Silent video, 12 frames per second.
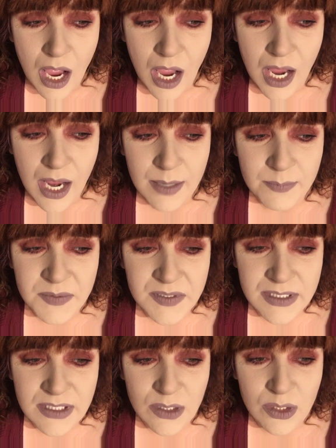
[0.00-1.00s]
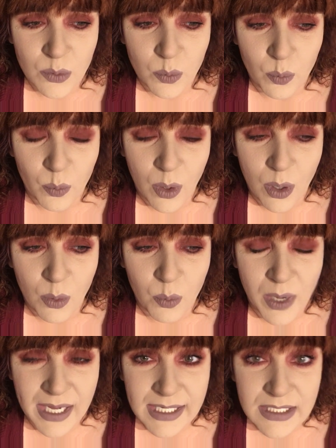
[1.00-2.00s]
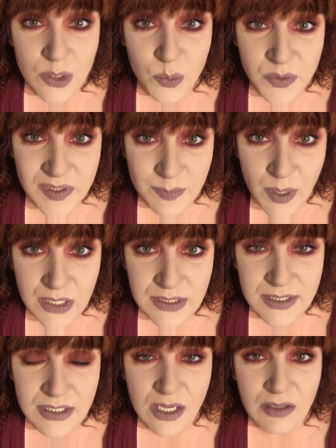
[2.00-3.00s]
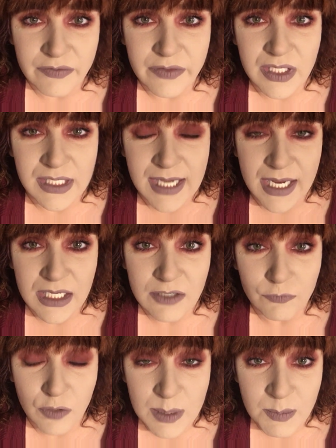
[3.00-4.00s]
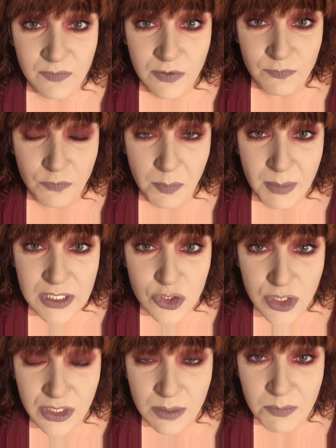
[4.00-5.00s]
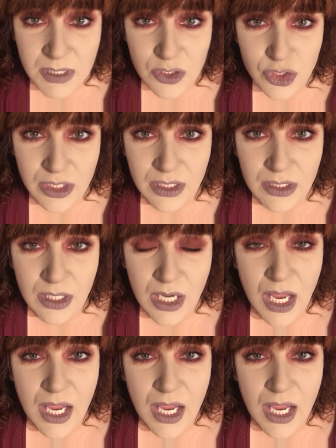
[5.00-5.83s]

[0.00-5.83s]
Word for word: I'm still awaiting the response of the Connecticut Freedom of Information Commission.